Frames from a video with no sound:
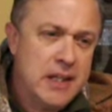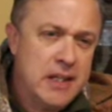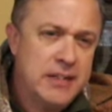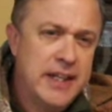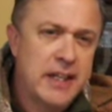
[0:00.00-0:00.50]

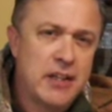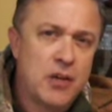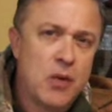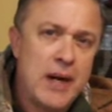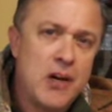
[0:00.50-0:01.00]
digging in
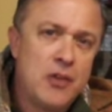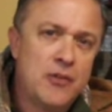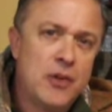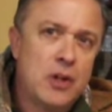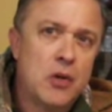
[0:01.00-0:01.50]
the
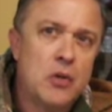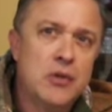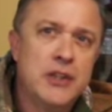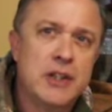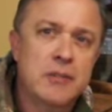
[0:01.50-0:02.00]
ground for
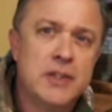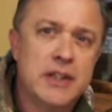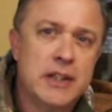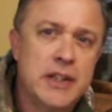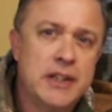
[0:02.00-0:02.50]
gold, gems,
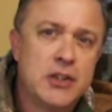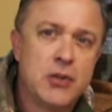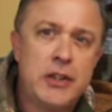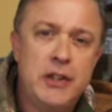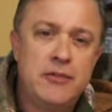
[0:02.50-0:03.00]
and
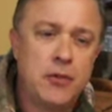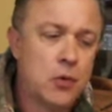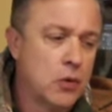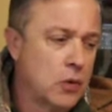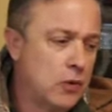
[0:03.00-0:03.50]
history
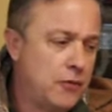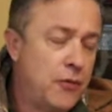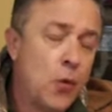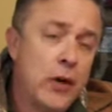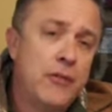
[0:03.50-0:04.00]
for
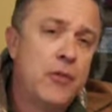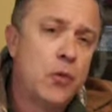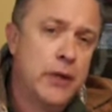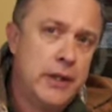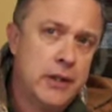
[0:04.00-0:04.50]

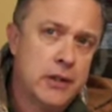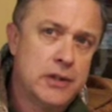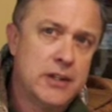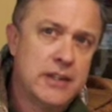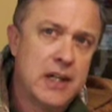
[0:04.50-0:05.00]
44
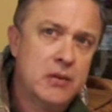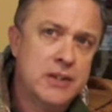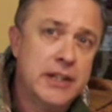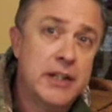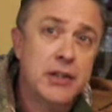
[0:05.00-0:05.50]
years, since I
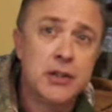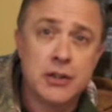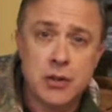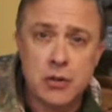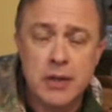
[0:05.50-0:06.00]
was 10
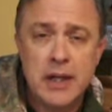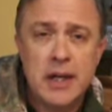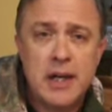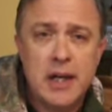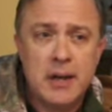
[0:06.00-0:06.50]
years old.
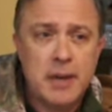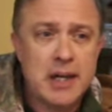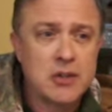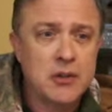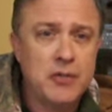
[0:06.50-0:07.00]
I'm
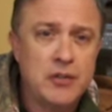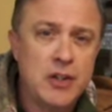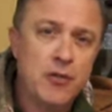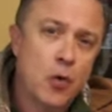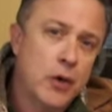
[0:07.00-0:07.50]
actually
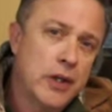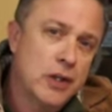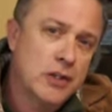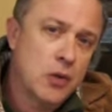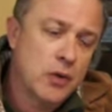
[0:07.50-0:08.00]
54
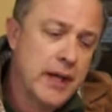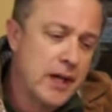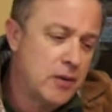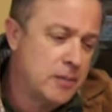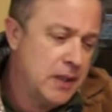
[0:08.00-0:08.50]
years old now.